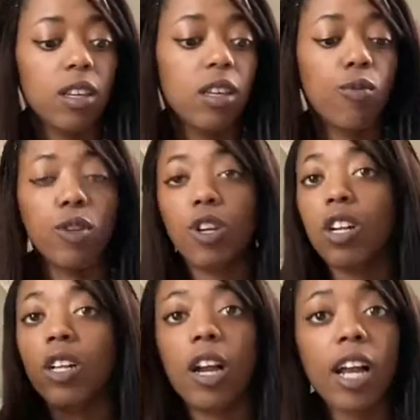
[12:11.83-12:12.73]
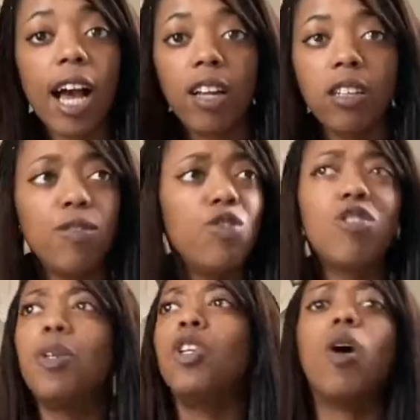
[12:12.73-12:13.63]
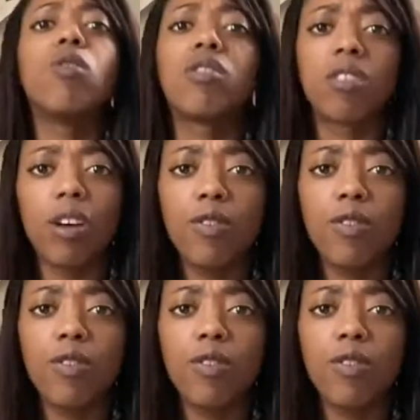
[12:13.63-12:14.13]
When you're clear cognitive, you just be knowing stuff.